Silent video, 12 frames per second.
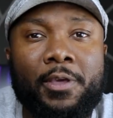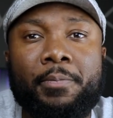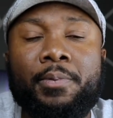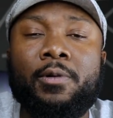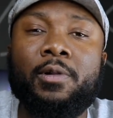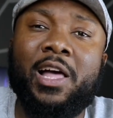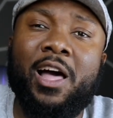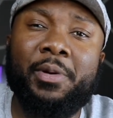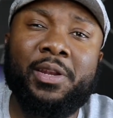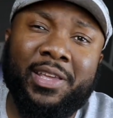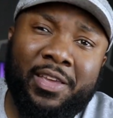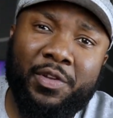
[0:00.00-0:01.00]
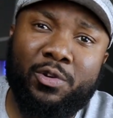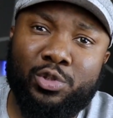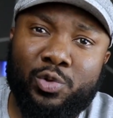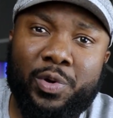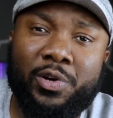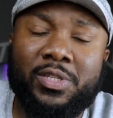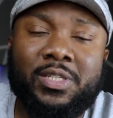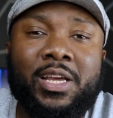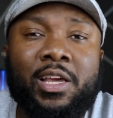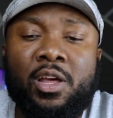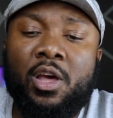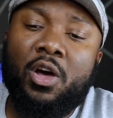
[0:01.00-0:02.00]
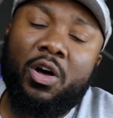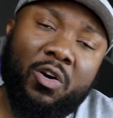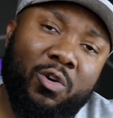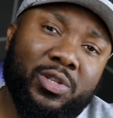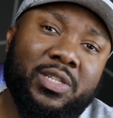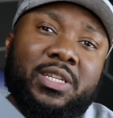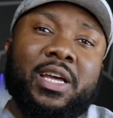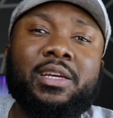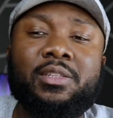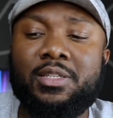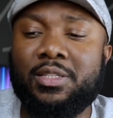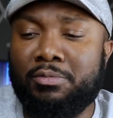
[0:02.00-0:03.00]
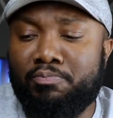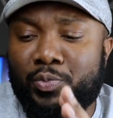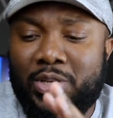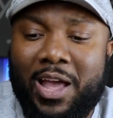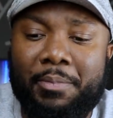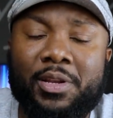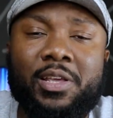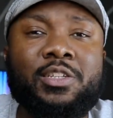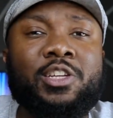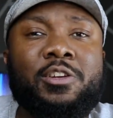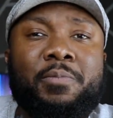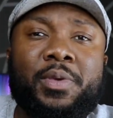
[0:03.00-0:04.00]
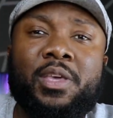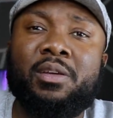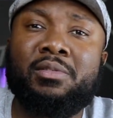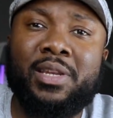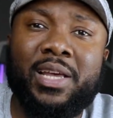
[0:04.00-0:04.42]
people commenting, even on Twitter, saying, oh, this tablet here is going to be a